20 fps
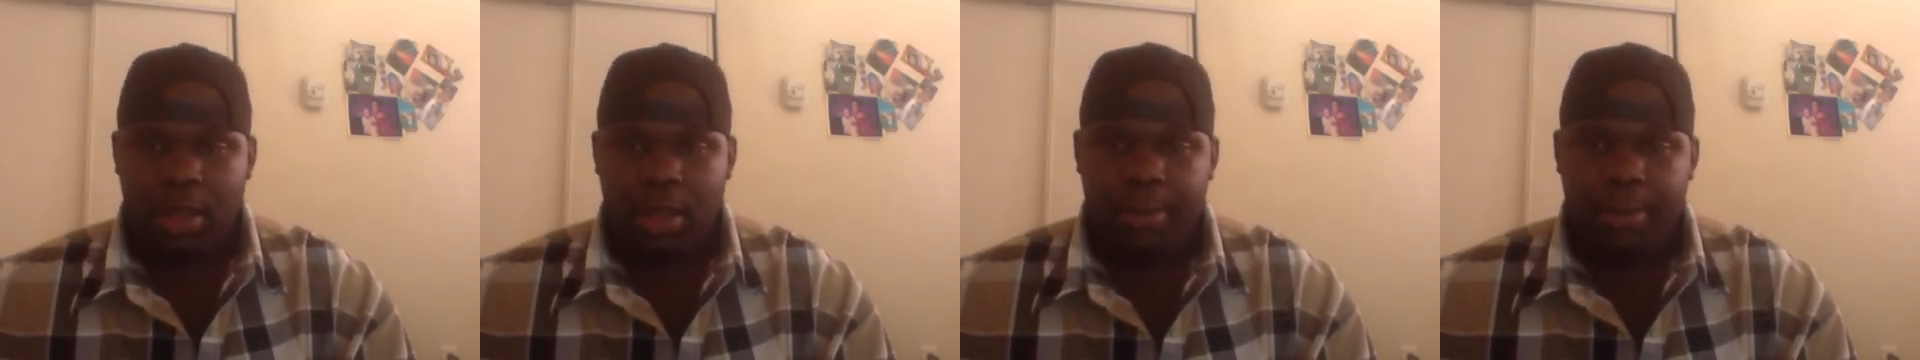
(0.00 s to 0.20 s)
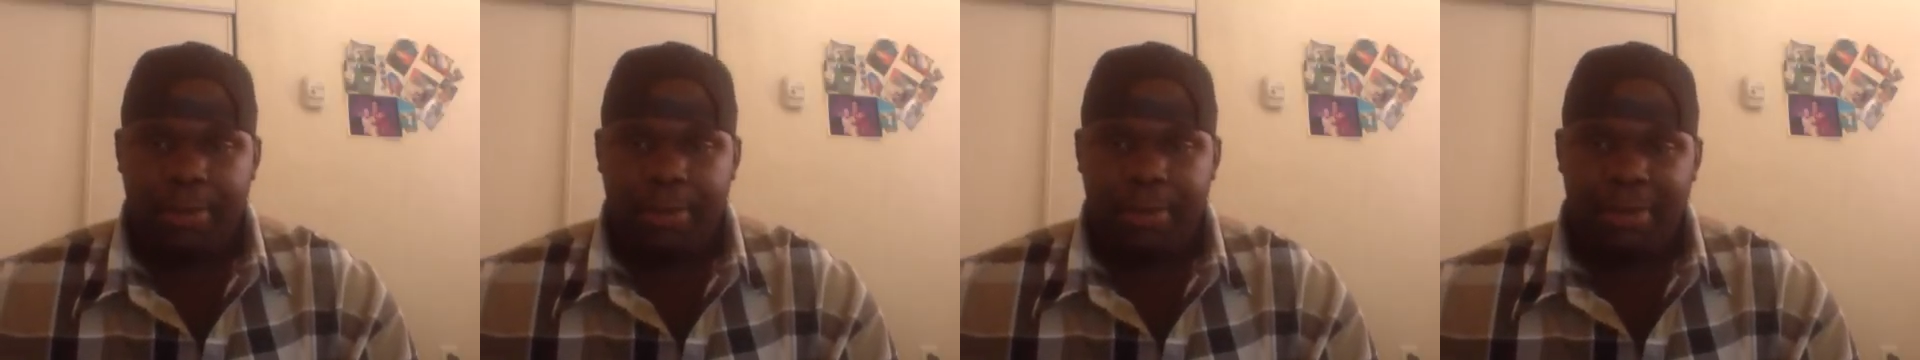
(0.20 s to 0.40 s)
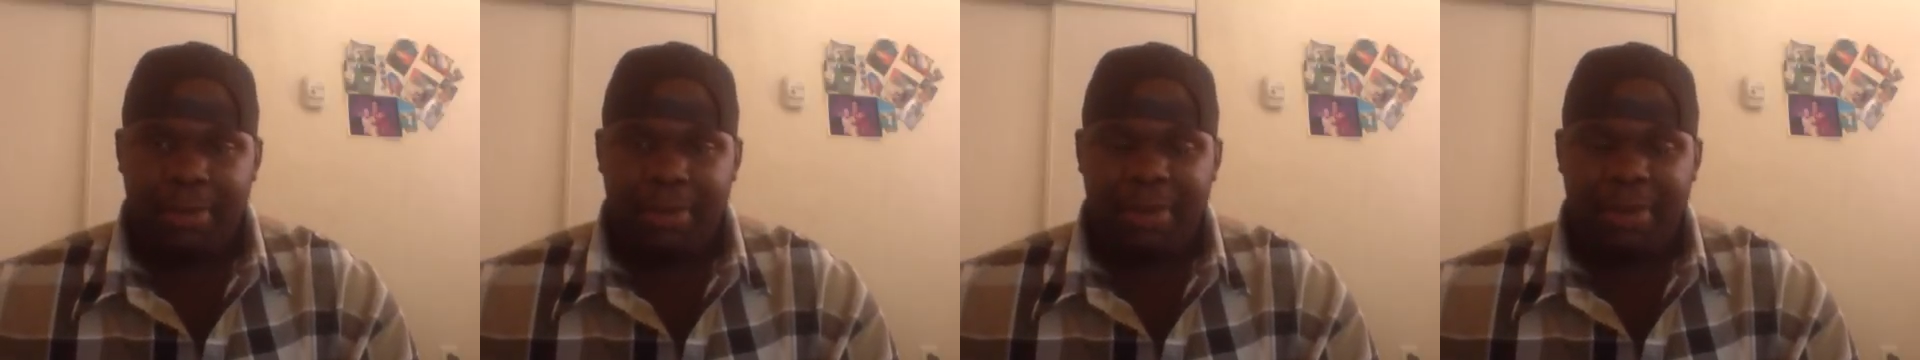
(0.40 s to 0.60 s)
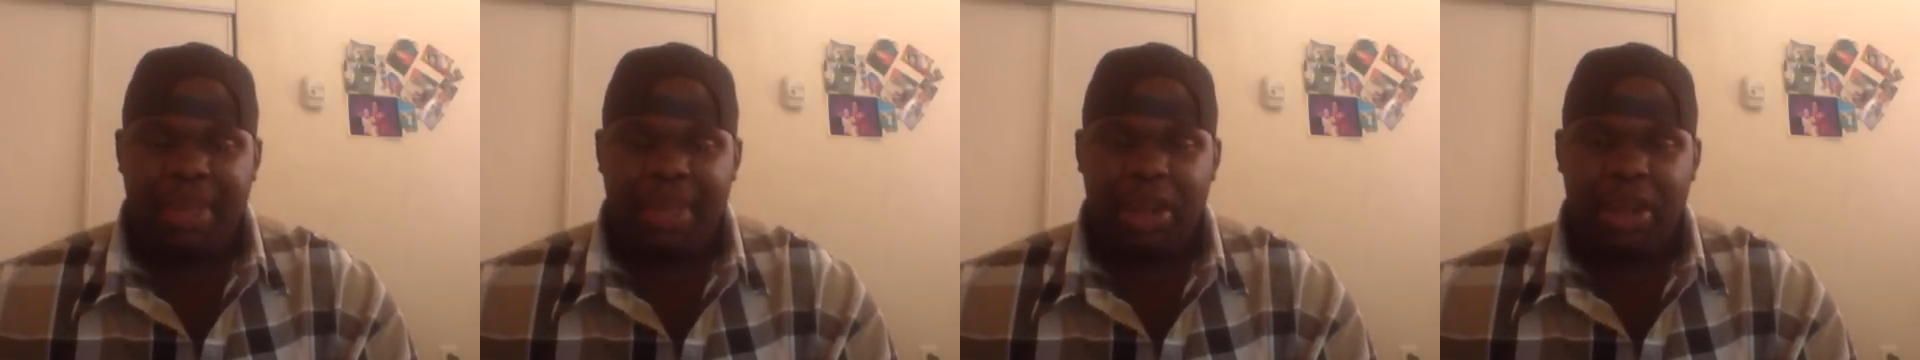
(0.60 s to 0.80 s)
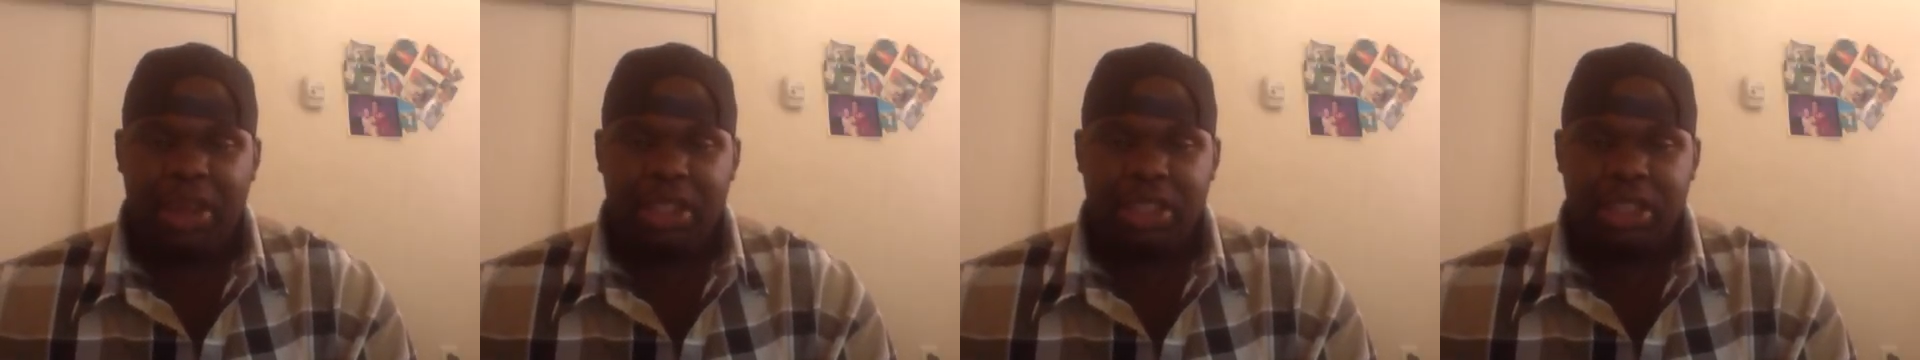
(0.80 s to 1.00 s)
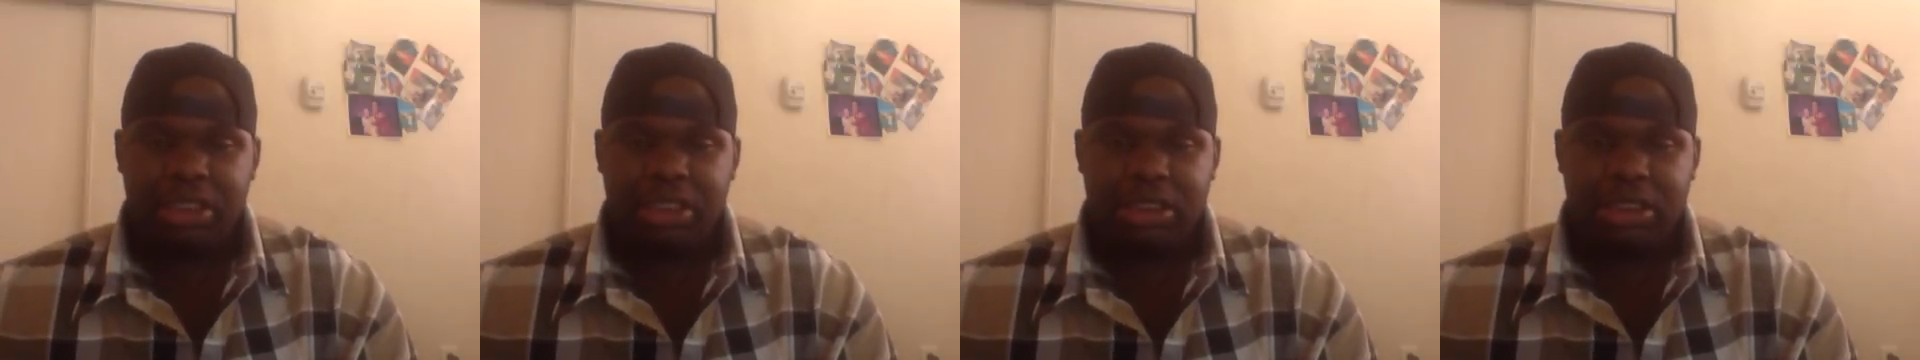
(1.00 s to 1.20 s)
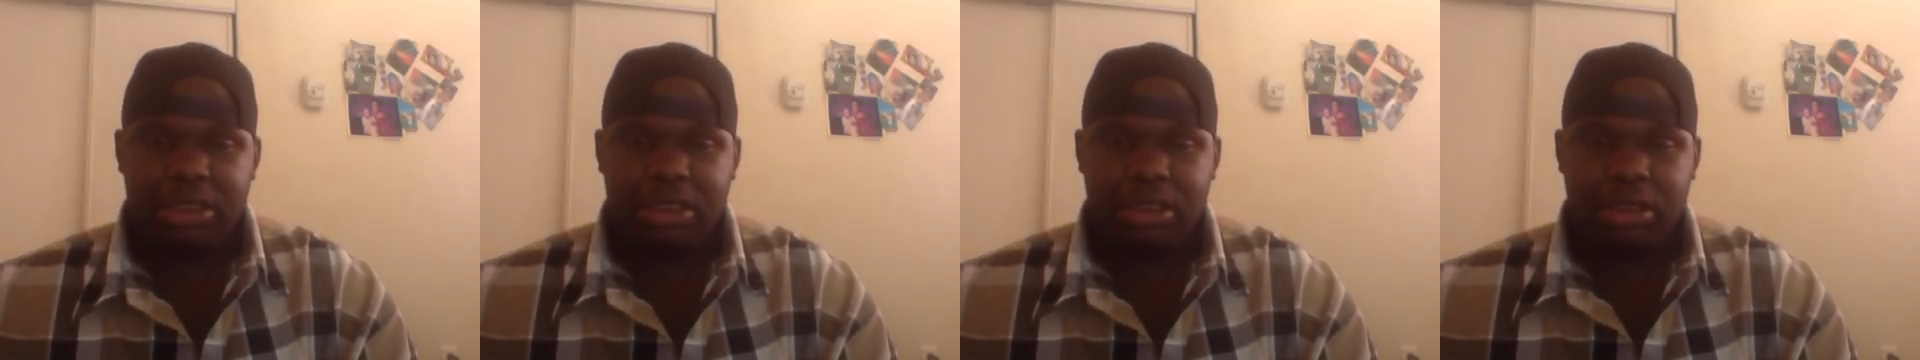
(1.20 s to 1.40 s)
but my parents